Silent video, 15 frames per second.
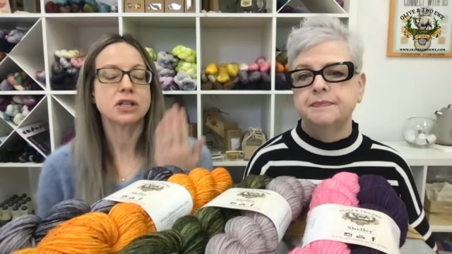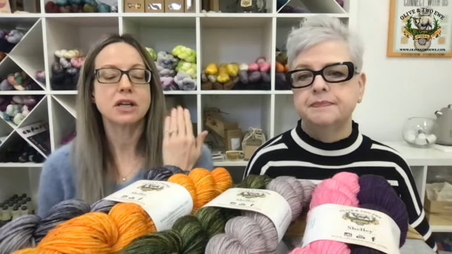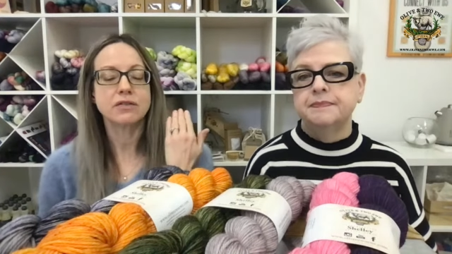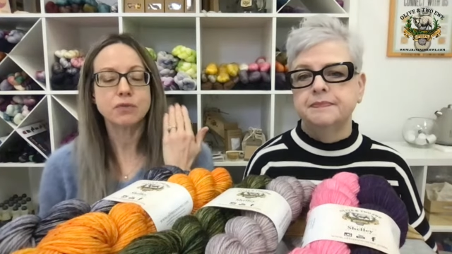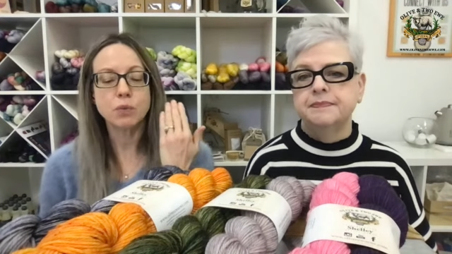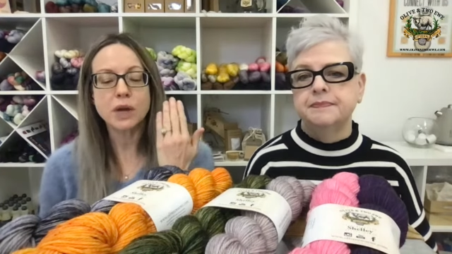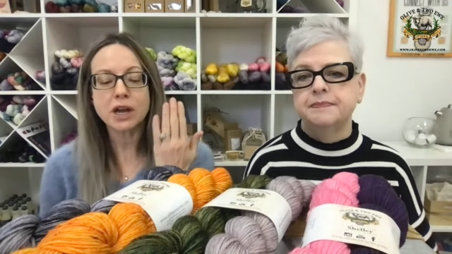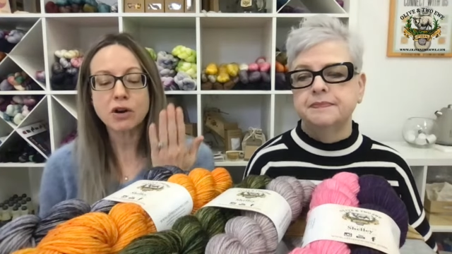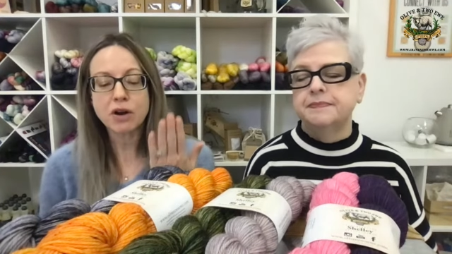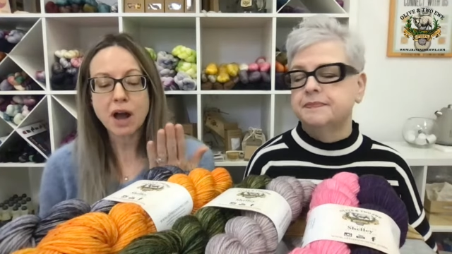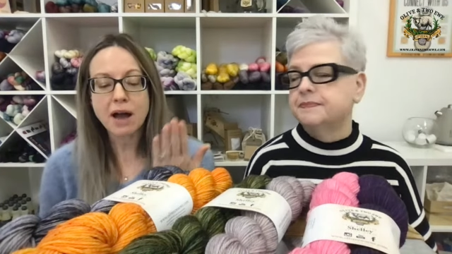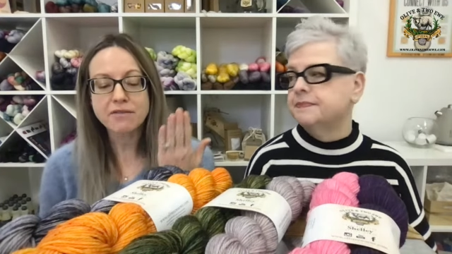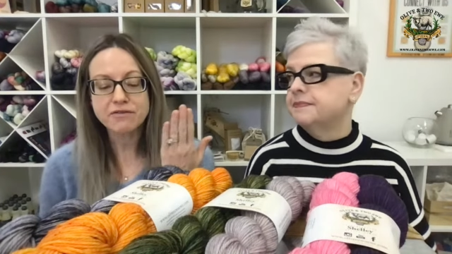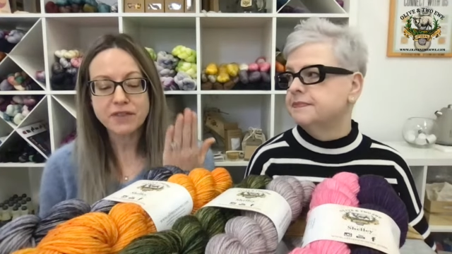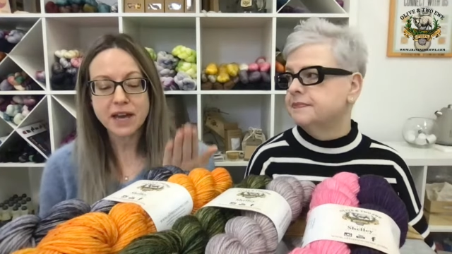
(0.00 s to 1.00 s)
Speaker 1: If we are
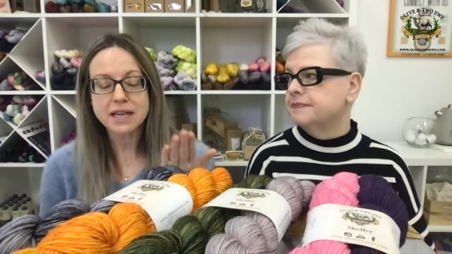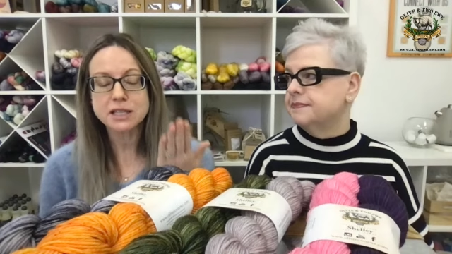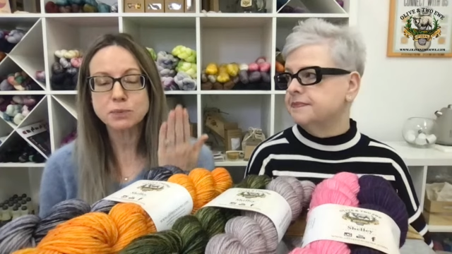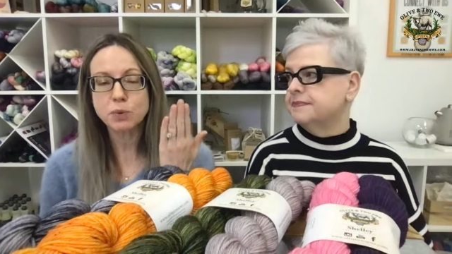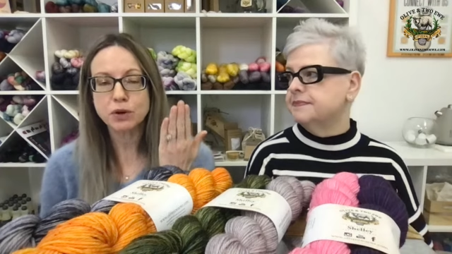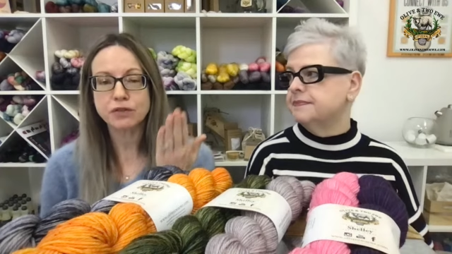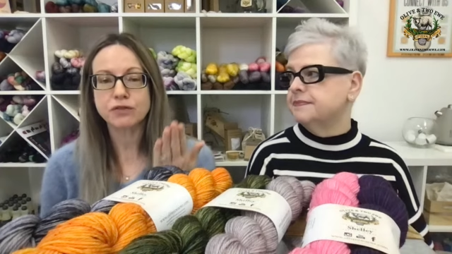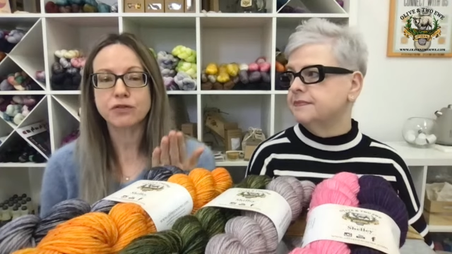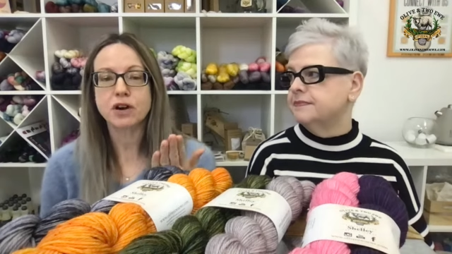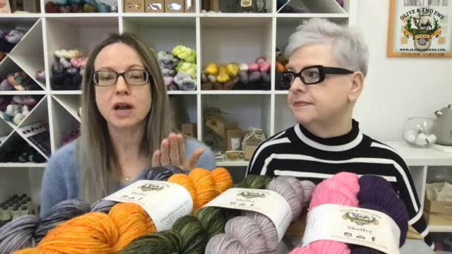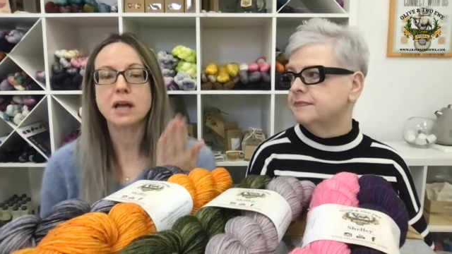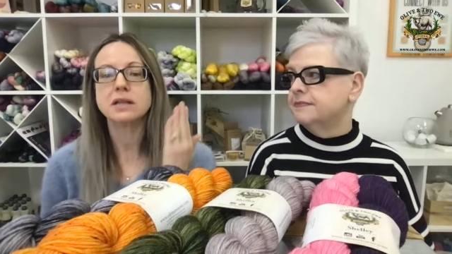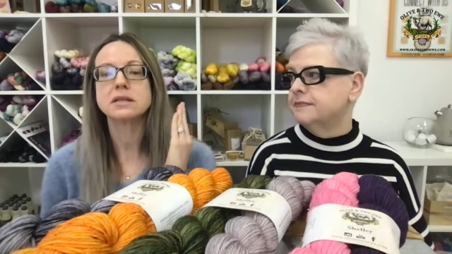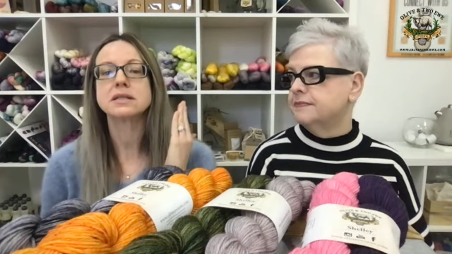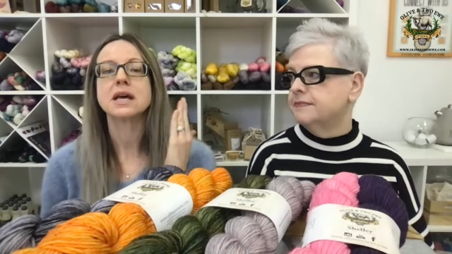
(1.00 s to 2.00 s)
not Facebook
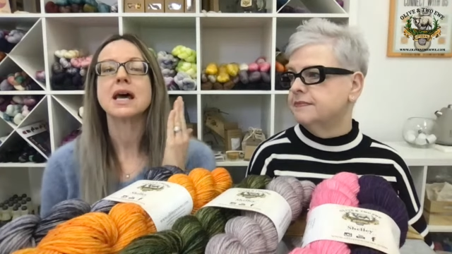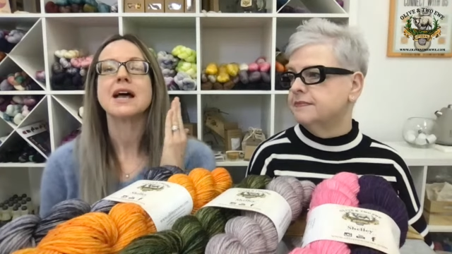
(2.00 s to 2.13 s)
friends,